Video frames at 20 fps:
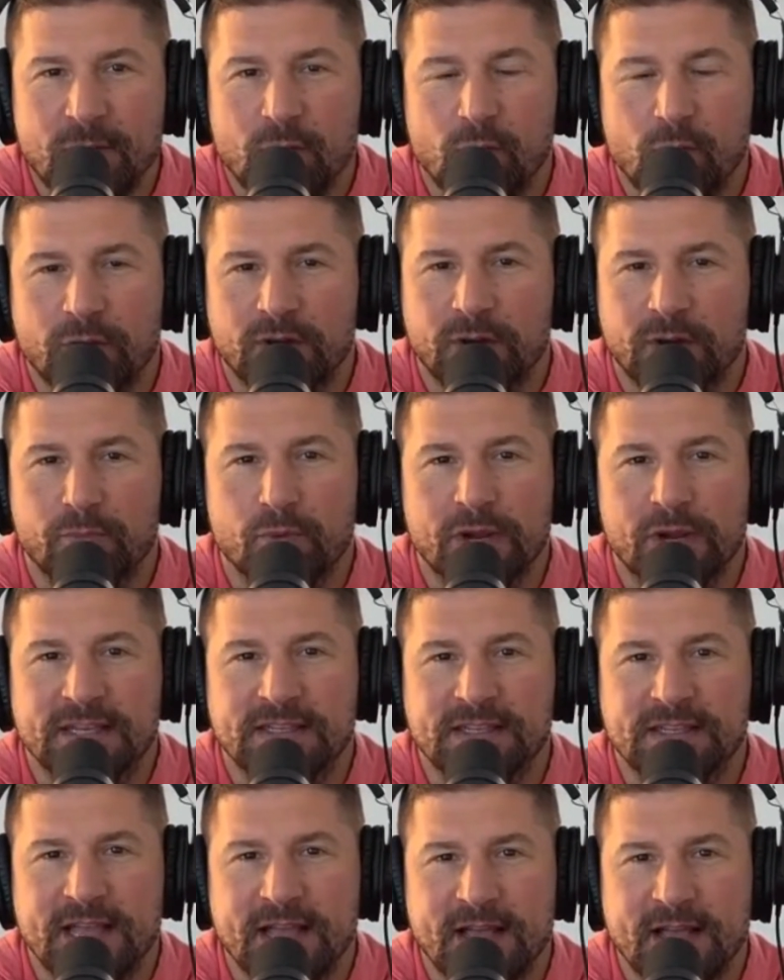we're going to break
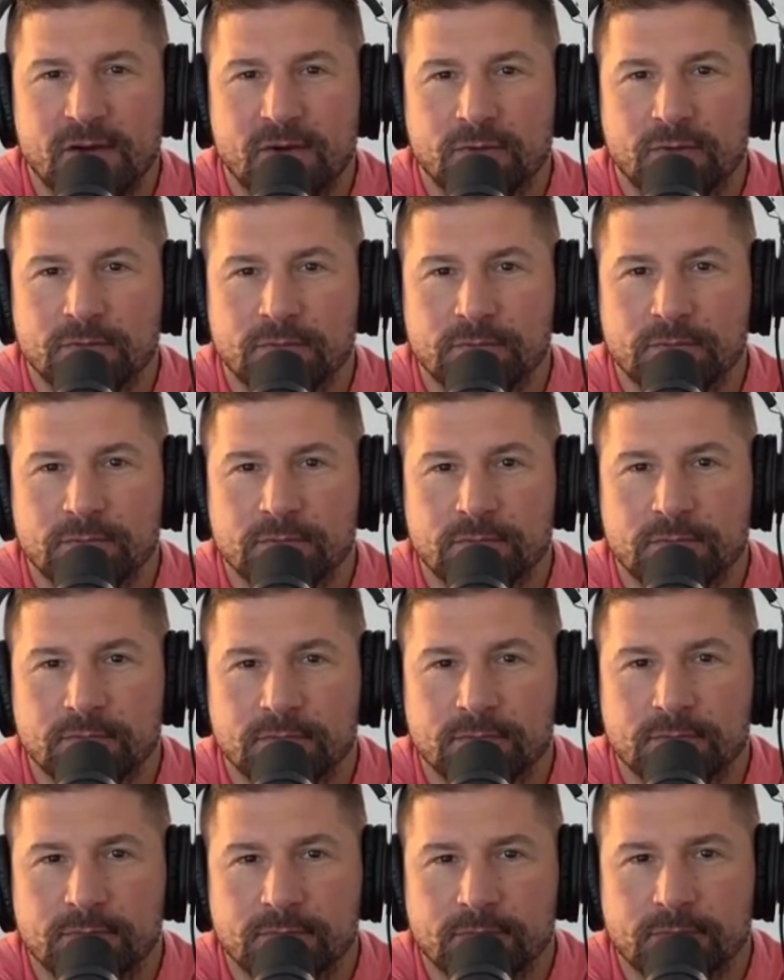down
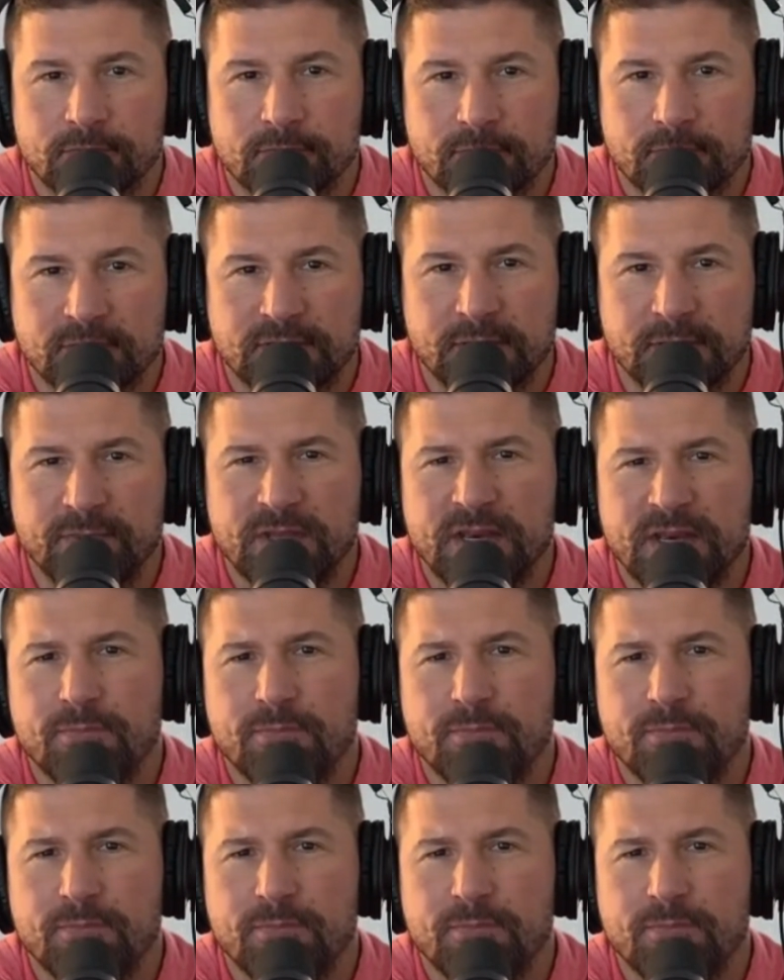something